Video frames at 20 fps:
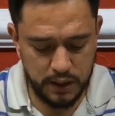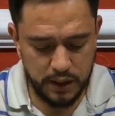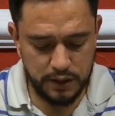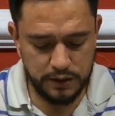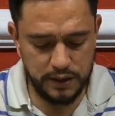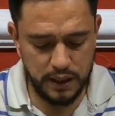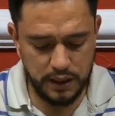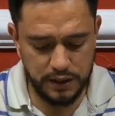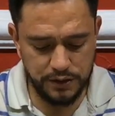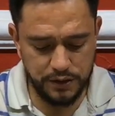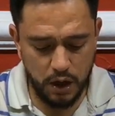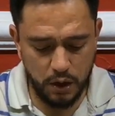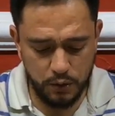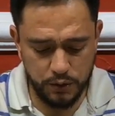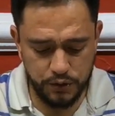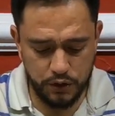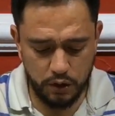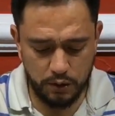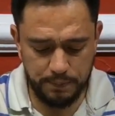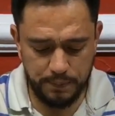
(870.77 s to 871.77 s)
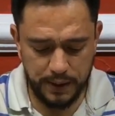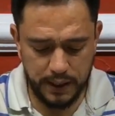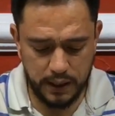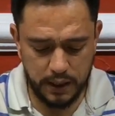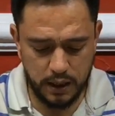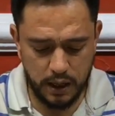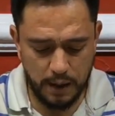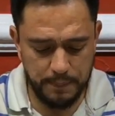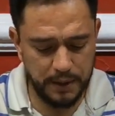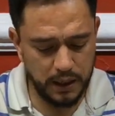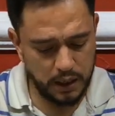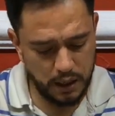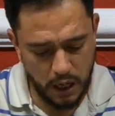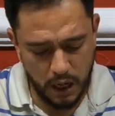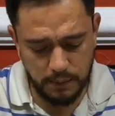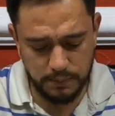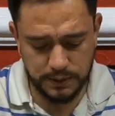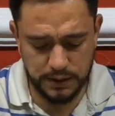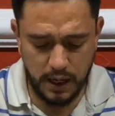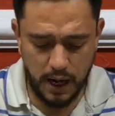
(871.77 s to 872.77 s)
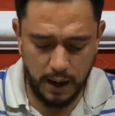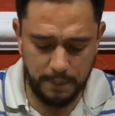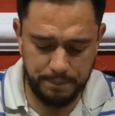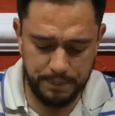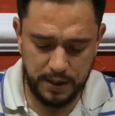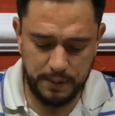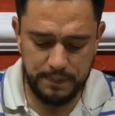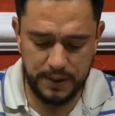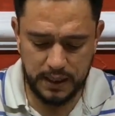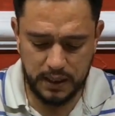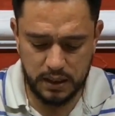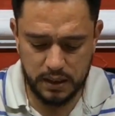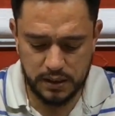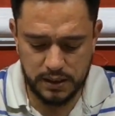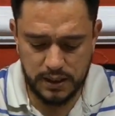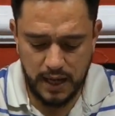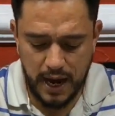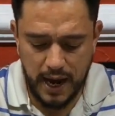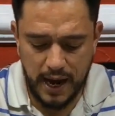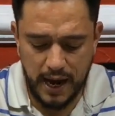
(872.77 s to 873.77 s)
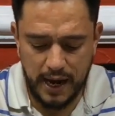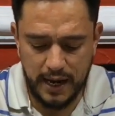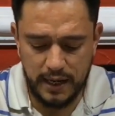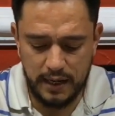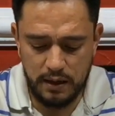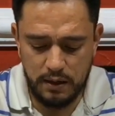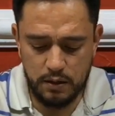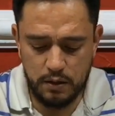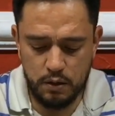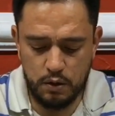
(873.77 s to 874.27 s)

the yo-yo comes up because I